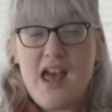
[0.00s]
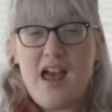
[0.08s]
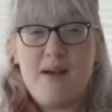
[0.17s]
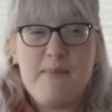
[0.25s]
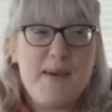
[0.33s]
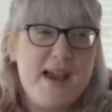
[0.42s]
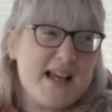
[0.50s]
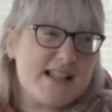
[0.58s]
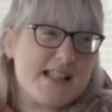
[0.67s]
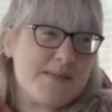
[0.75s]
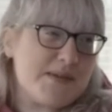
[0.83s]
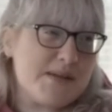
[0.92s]
It makes
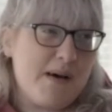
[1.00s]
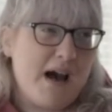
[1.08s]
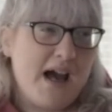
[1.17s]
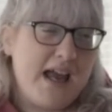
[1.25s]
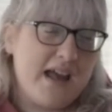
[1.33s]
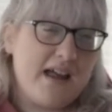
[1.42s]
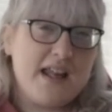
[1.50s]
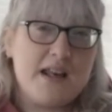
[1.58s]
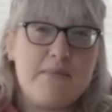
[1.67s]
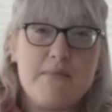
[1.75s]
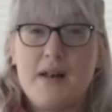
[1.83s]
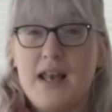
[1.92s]
them smile and
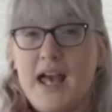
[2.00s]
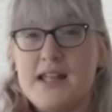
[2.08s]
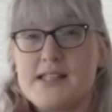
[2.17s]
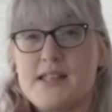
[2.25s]
it lets